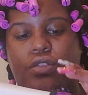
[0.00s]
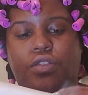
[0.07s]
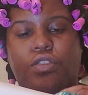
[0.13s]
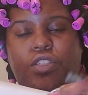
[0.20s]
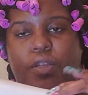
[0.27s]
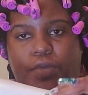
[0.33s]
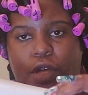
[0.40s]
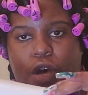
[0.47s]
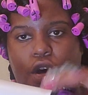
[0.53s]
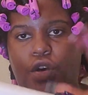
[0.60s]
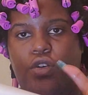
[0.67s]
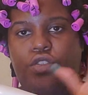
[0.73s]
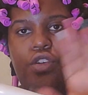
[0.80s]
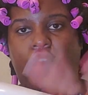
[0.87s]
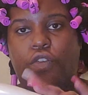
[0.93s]
Slip the
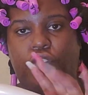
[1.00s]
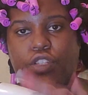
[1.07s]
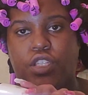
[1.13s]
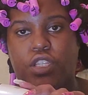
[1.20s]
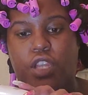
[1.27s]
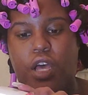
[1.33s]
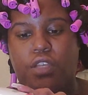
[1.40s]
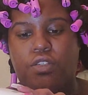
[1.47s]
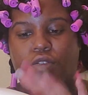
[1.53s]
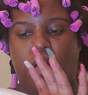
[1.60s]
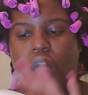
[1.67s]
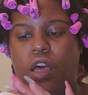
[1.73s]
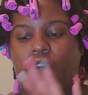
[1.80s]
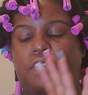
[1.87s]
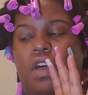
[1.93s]
hose over to the nozzle
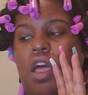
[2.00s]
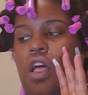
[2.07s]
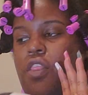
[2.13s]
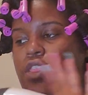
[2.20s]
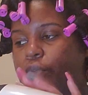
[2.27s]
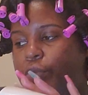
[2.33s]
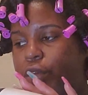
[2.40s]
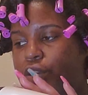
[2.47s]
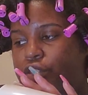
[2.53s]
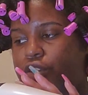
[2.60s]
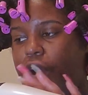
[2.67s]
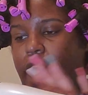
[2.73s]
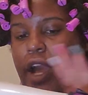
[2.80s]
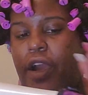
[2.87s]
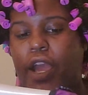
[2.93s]
of the blow
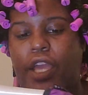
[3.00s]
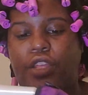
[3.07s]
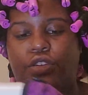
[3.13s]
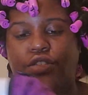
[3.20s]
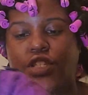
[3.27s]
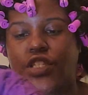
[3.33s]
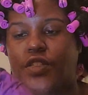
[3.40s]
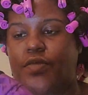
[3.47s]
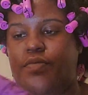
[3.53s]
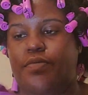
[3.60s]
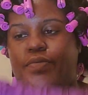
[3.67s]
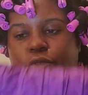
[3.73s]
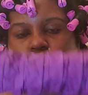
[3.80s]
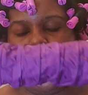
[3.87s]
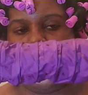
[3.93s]
dryer, and you'll just
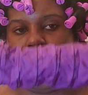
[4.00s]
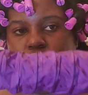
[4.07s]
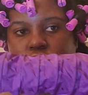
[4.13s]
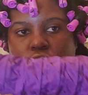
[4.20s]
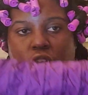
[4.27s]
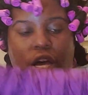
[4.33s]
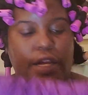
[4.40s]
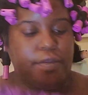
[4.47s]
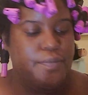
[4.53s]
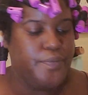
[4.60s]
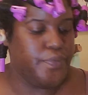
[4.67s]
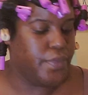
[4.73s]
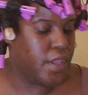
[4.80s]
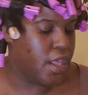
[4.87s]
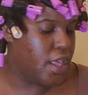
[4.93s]
turn this on.
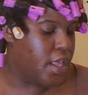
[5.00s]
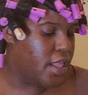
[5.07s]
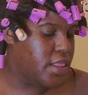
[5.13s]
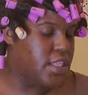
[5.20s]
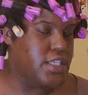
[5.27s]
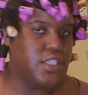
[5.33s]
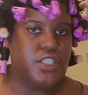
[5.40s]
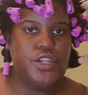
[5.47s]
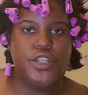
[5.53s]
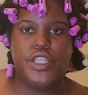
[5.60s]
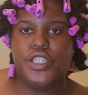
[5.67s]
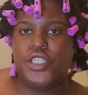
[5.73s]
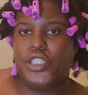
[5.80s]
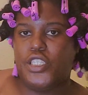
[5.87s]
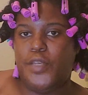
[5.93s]
This literally
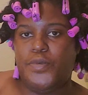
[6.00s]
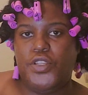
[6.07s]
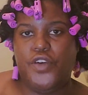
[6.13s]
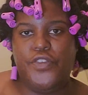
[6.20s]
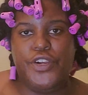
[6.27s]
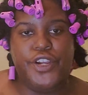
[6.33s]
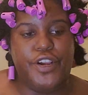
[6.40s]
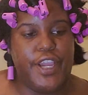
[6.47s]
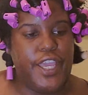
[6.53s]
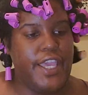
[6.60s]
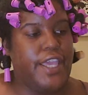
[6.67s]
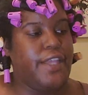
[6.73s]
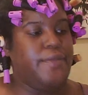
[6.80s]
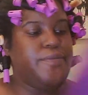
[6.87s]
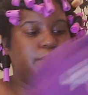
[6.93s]
just slips over your
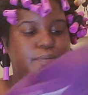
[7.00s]
head.